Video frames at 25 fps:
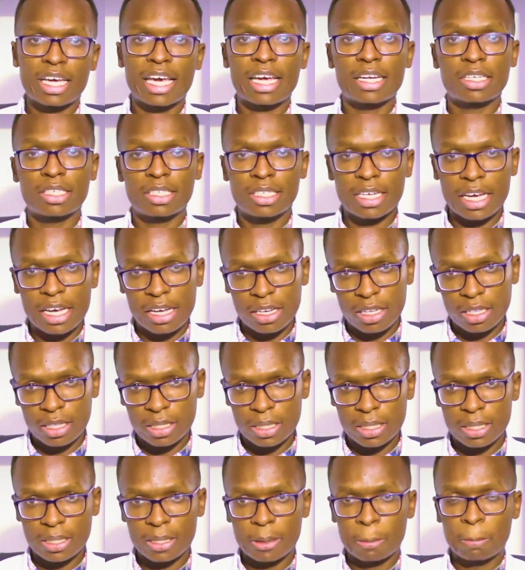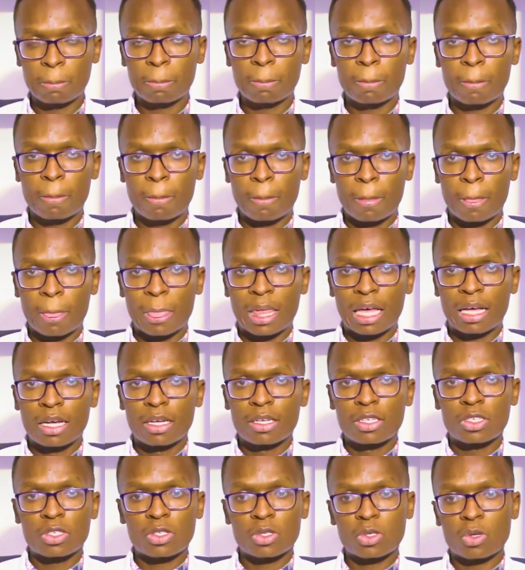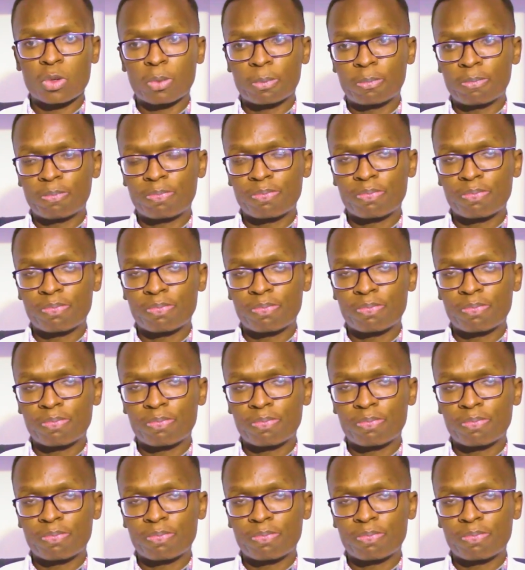entails. So,